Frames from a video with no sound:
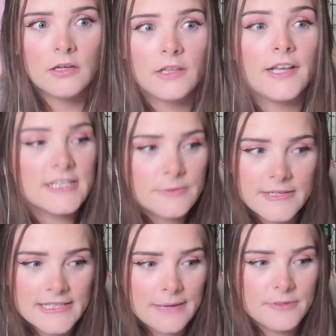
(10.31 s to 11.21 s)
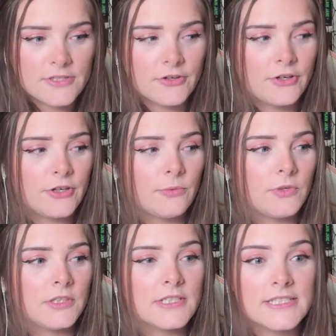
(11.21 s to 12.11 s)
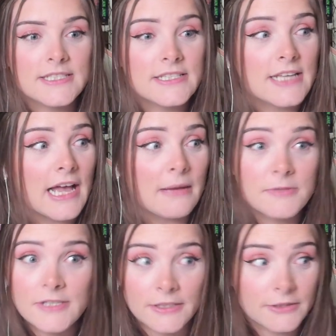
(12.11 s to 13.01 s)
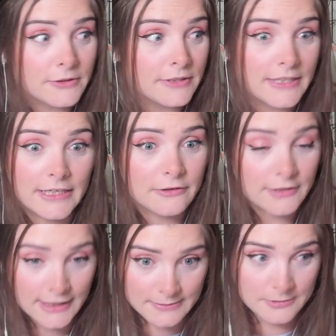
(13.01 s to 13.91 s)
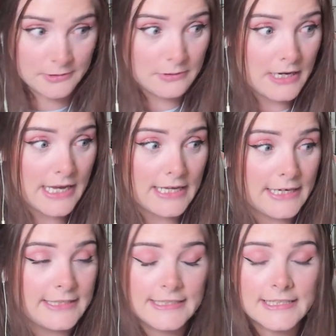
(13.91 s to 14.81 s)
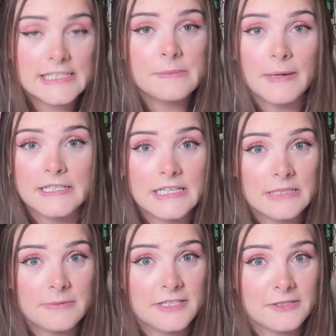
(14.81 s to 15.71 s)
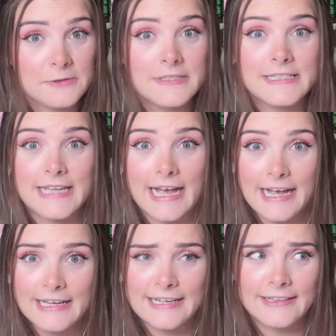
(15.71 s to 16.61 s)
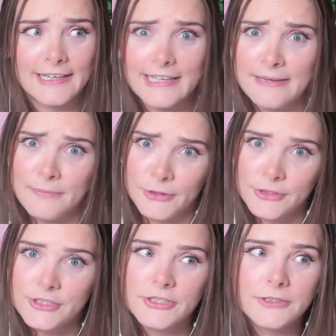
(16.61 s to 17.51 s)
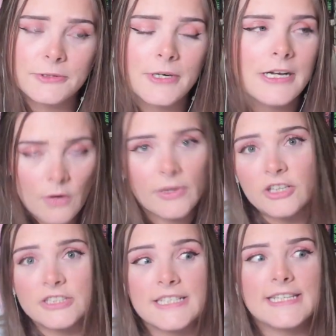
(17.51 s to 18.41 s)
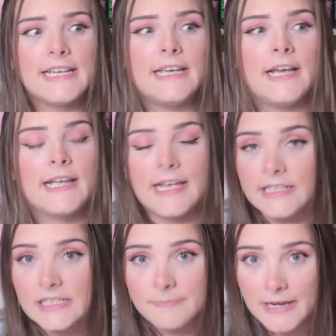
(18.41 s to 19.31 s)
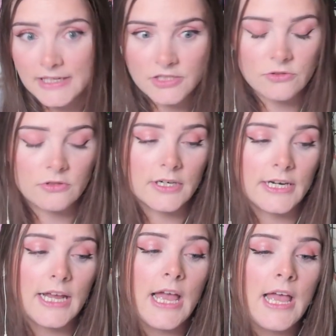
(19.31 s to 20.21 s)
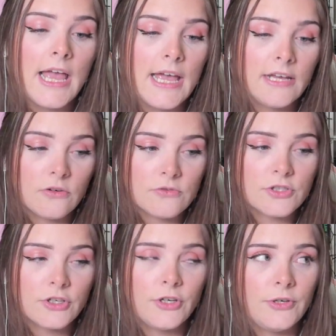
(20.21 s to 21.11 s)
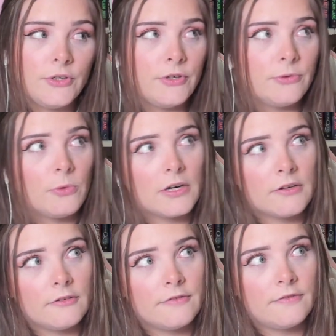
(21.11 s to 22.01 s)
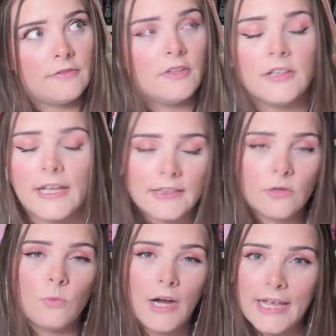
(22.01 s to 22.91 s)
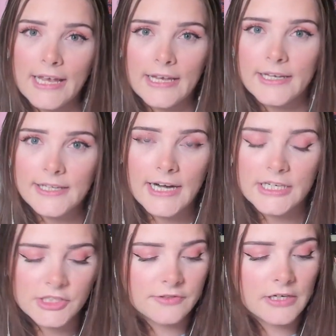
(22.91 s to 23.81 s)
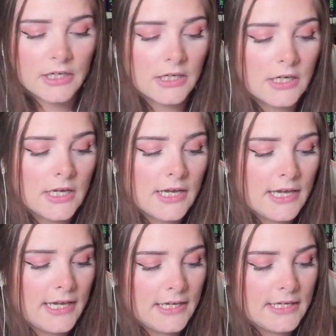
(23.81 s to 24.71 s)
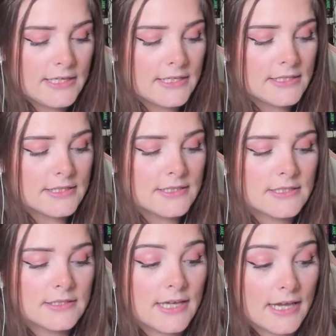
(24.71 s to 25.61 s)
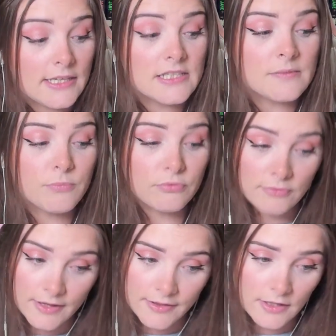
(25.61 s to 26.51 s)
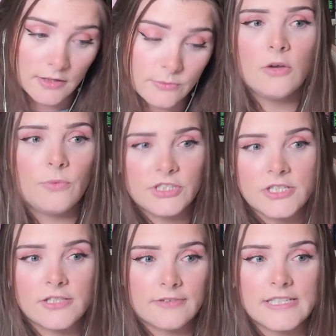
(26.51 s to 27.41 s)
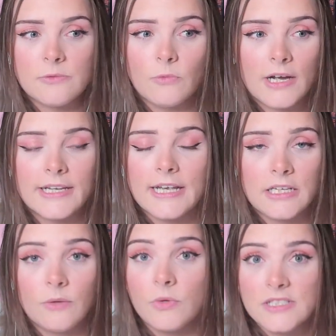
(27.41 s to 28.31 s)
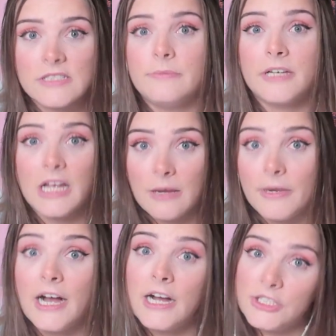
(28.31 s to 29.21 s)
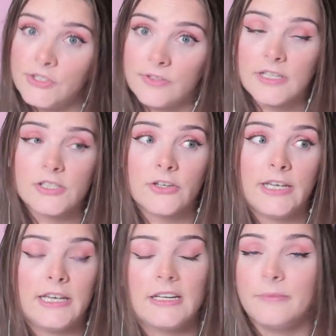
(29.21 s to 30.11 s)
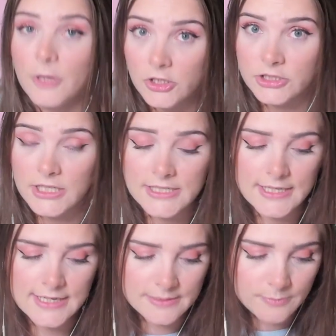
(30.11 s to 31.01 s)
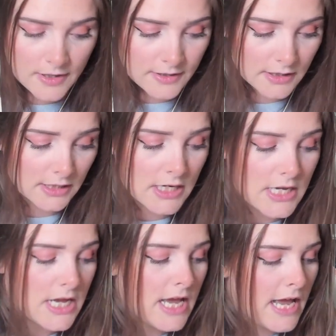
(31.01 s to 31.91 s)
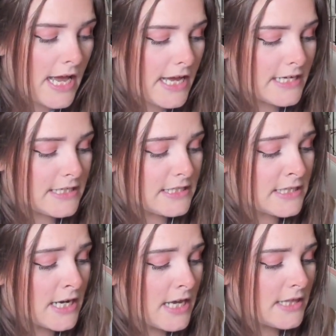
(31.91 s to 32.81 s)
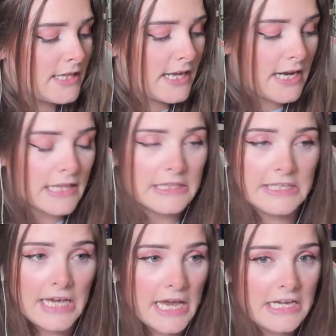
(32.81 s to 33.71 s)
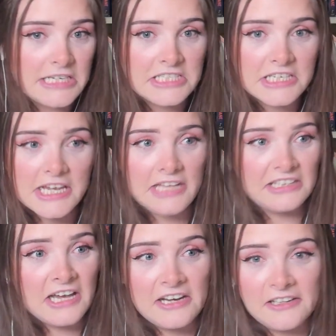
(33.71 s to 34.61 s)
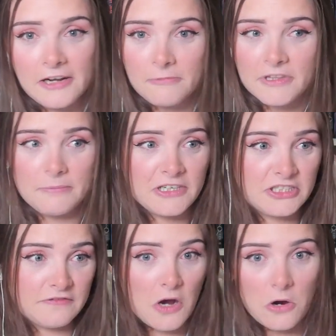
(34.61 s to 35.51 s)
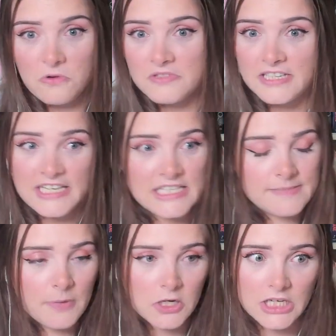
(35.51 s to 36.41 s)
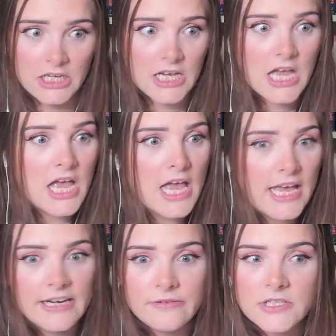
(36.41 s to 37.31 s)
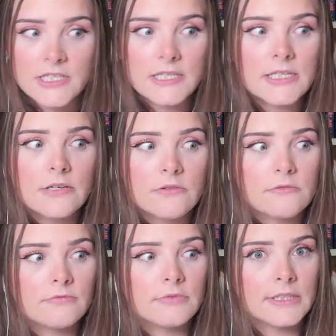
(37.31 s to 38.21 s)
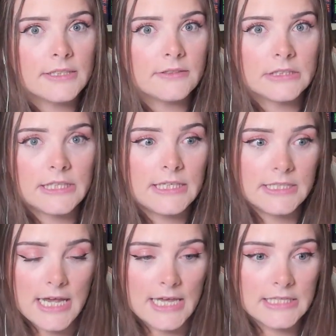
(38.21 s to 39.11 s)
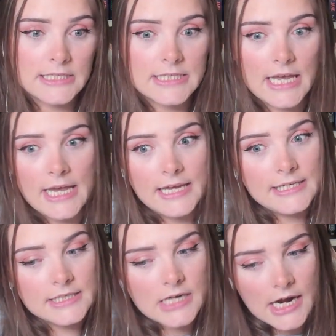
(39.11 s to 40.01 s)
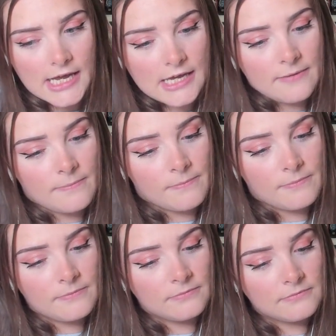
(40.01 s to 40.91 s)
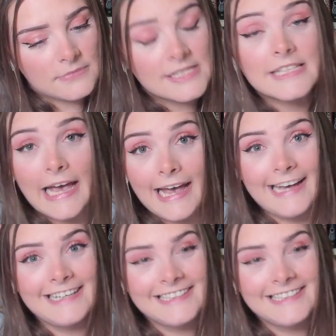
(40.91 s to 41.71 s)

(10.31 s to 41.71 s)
Last week's episode was absolutely incredible and I didn't expect it to be so sad and like emotional. We got to see Genya's backstory and also one of the like the white-haired Hashira. He is Genya's brother, which is the reason why Genya wants to become a Hashira, so he can apologize to his brother. And then at the end, Genya ended up with a bunch of holes in his body. And it was just, it was really, really intense. And I am scared.